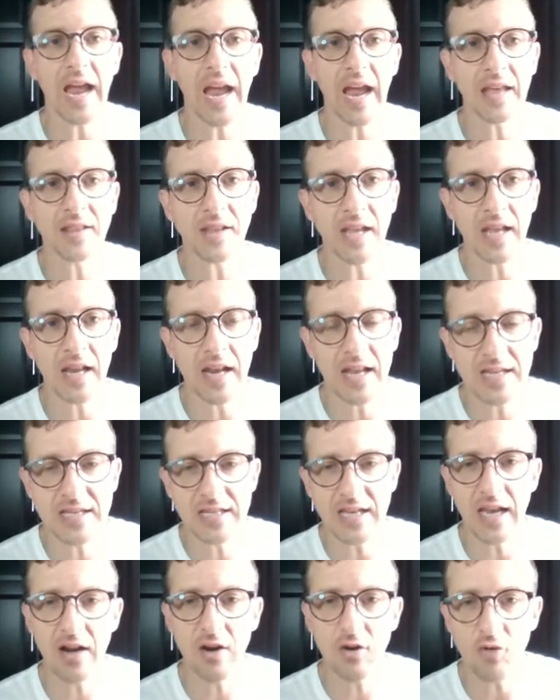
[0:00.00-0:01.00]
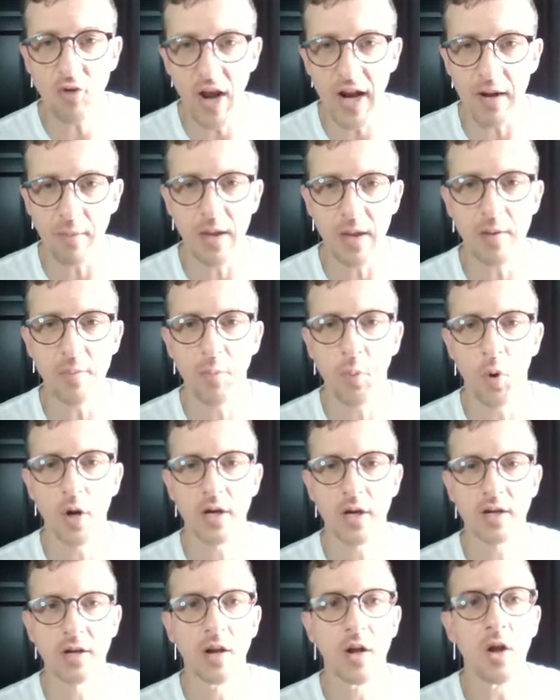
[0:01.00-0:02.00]
And it is incredibly
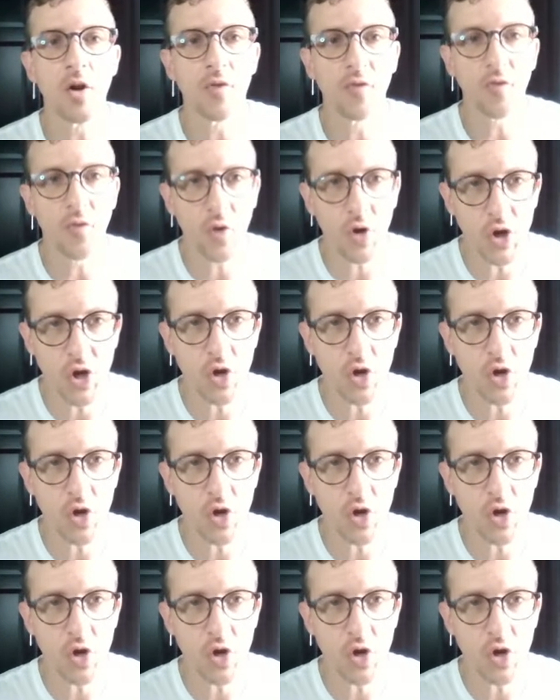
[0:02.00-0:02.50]
important for